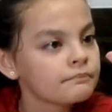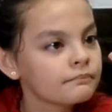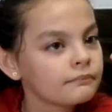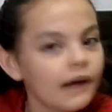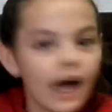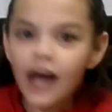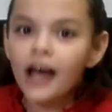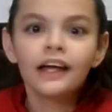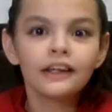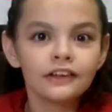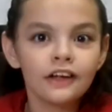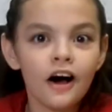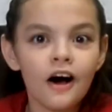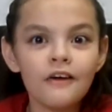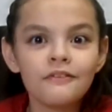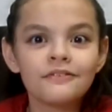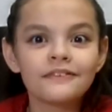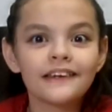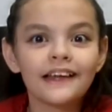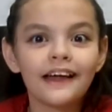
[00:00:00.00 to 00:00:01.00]
I
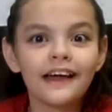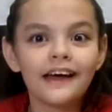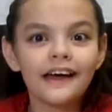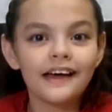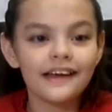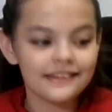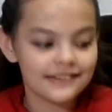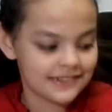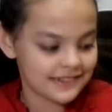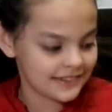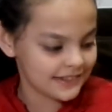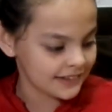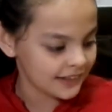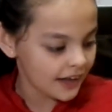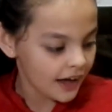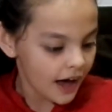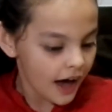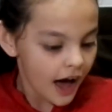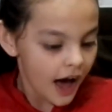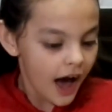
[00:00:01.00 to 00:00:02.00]
love
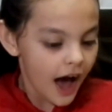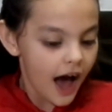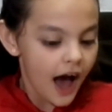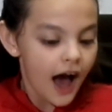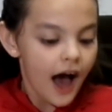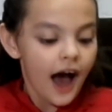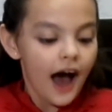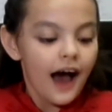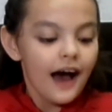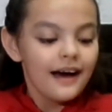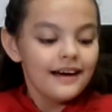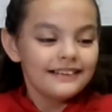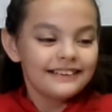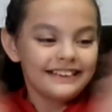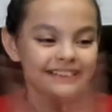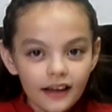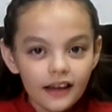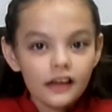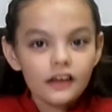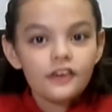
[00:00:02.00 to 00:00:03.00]

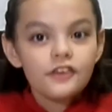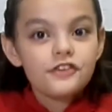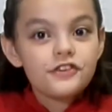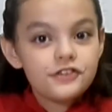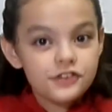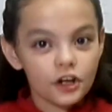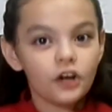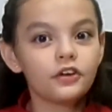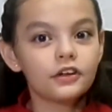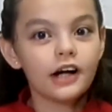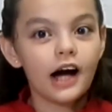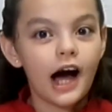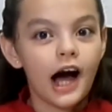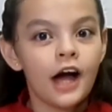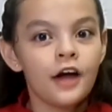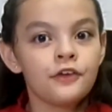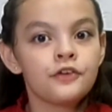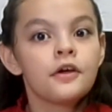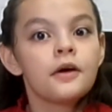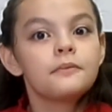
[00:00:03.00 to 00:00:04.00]
this! So
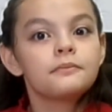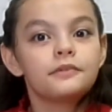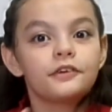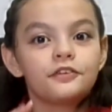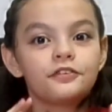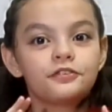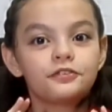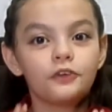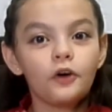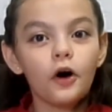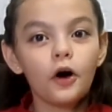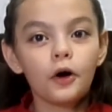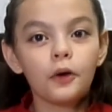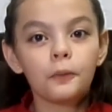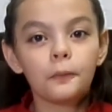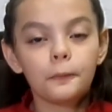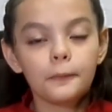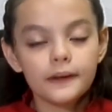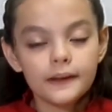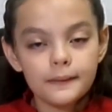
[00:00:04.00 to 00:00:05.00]
guys, before
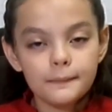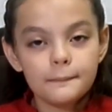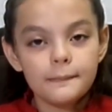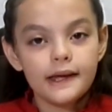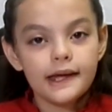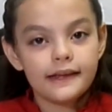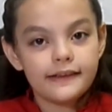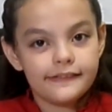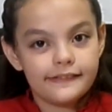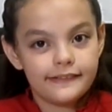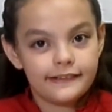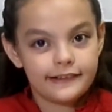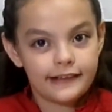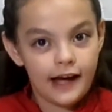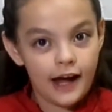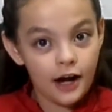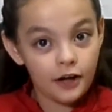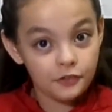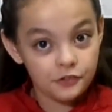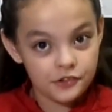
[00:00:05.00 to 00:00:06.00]
we make the
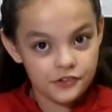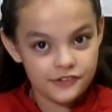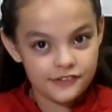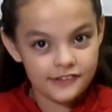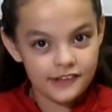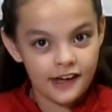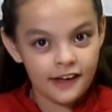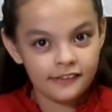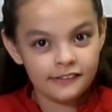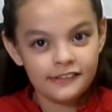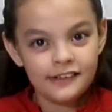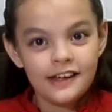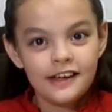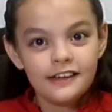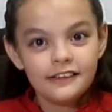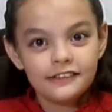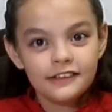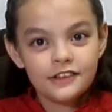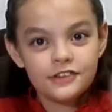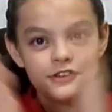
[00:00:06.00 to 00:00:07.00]
carousel,
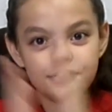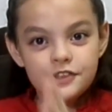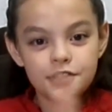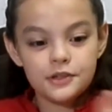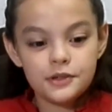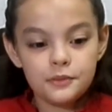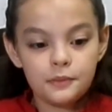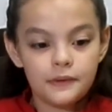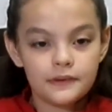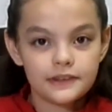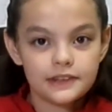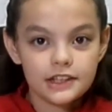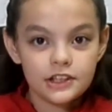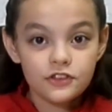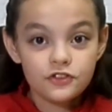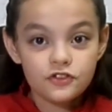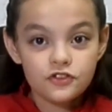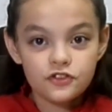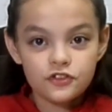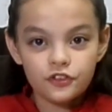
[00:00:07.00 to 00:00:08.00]
let's see what
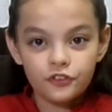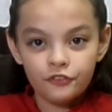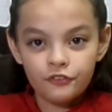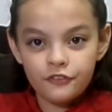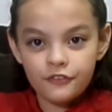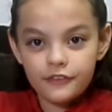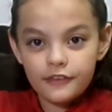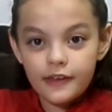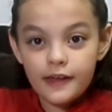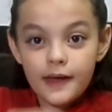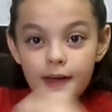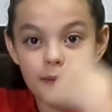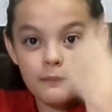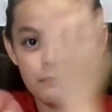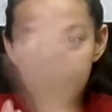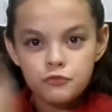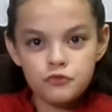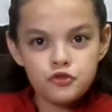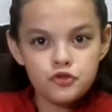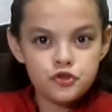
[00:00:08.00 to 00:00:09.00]
each of
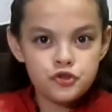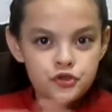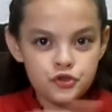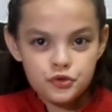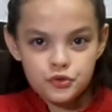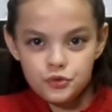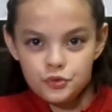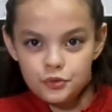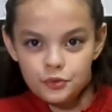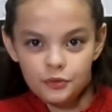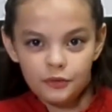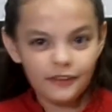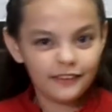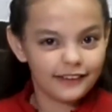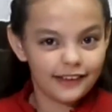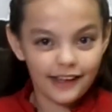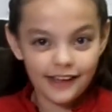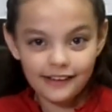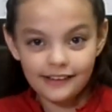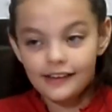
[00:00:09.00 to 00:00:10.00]
them do,
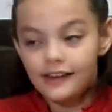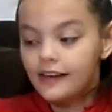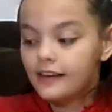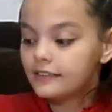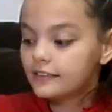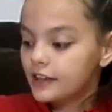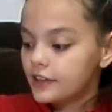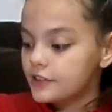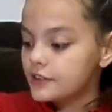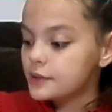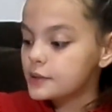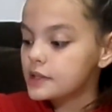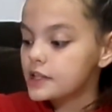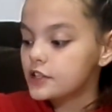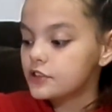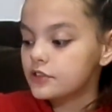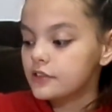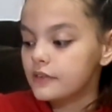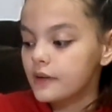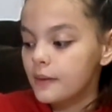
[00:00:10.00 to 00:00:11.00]
okay? Let's see what
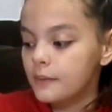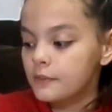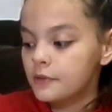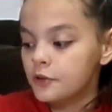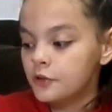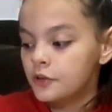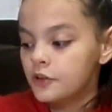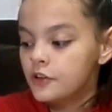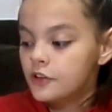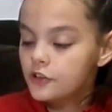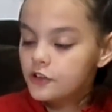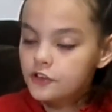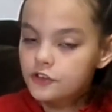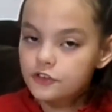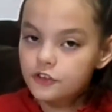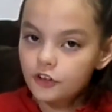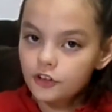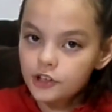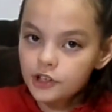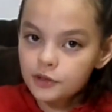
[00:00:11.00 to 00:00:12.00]
each of them do.
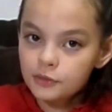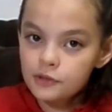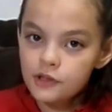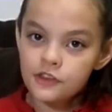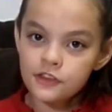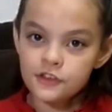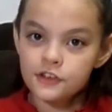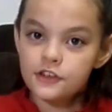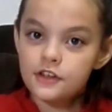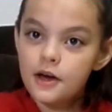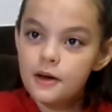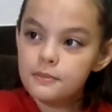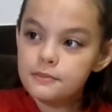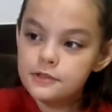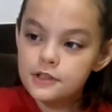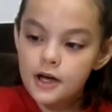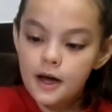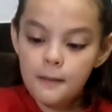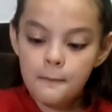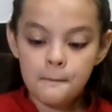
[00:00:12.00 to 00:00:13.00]
Starting with Yum
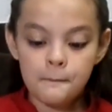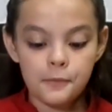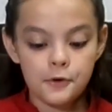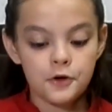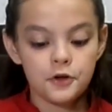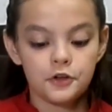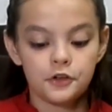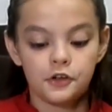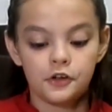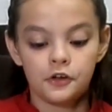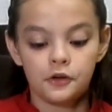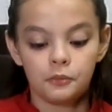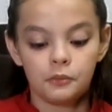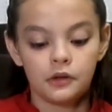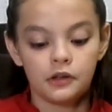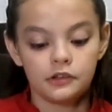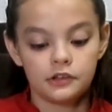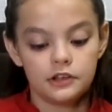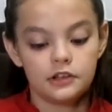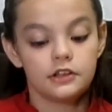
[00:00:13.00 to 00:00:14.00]
Yum Burger.
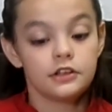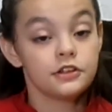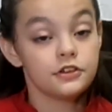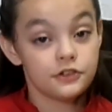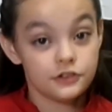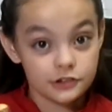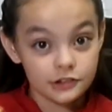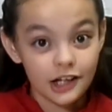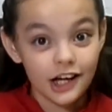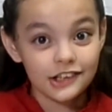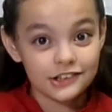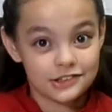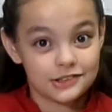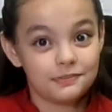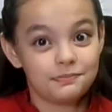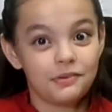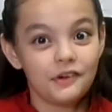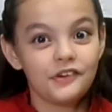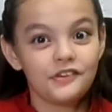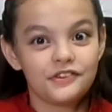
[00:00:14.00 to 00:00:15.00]
Well, he's not
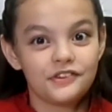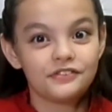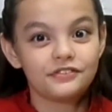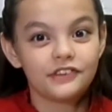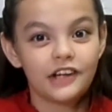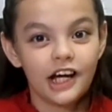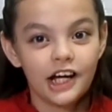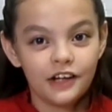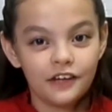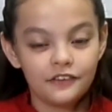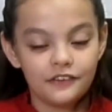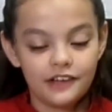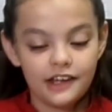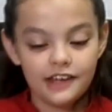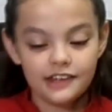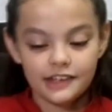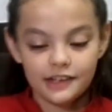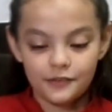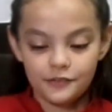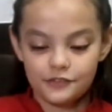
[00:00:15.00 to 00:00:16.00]
supposed to fly,
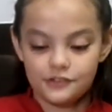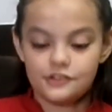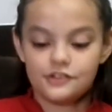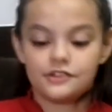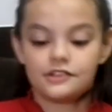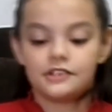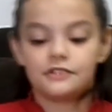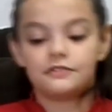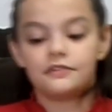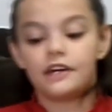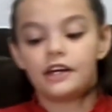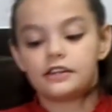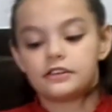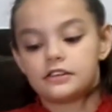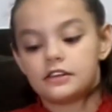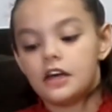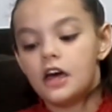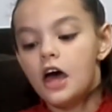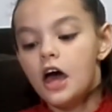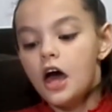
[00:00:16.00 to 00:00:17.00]
okay? That was just a bit
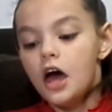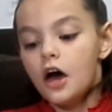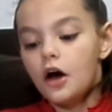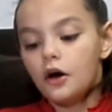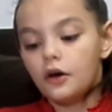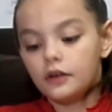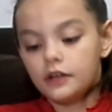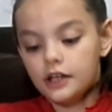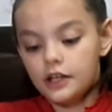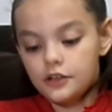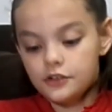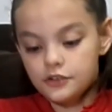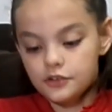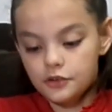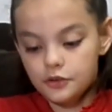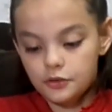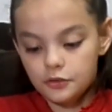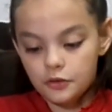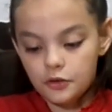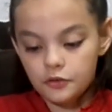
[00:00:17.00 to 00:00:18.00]
Okay,
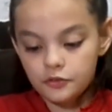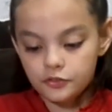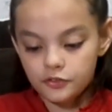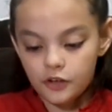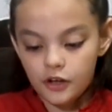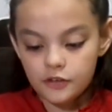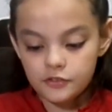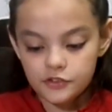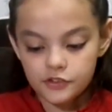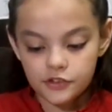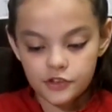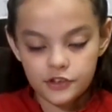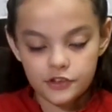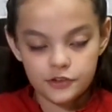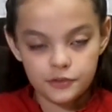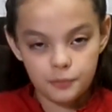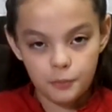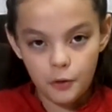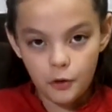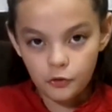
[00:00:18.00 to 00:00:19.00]
so obviously
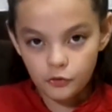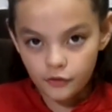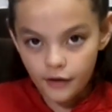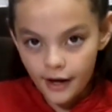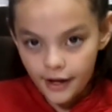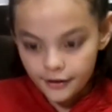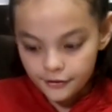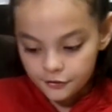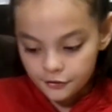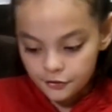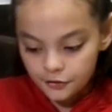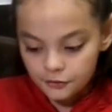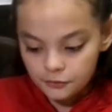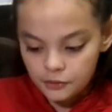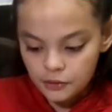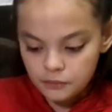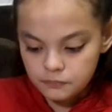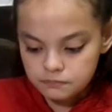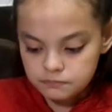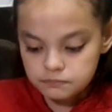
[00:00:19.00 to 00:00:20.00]
he's a boat rider.
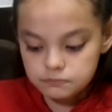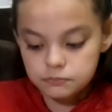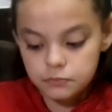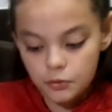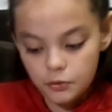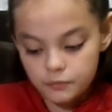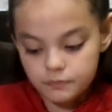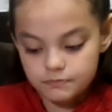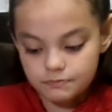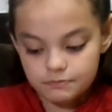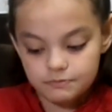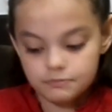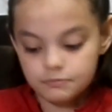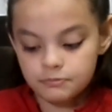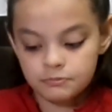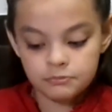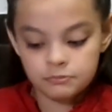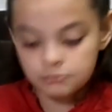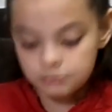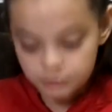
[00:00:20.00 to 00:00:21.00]
Well,
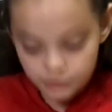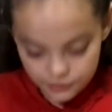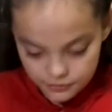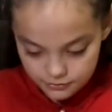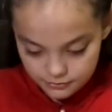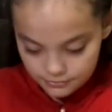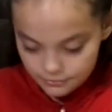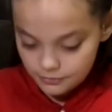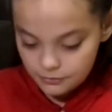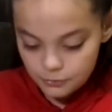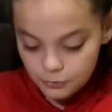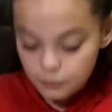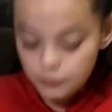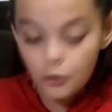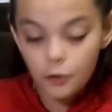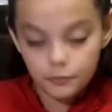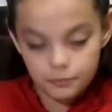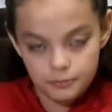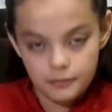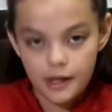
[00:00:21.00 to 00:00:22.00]
boat,
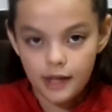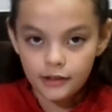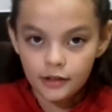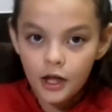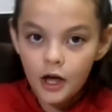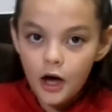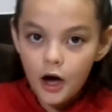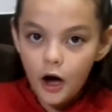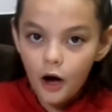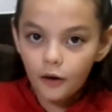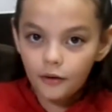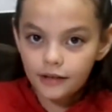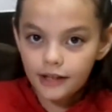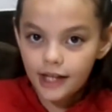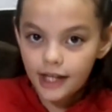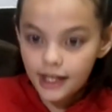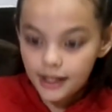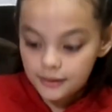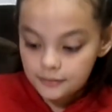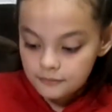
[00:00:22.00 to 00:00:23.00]
boatman.
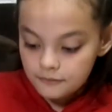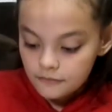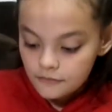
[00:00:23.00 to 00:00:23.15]
Okay,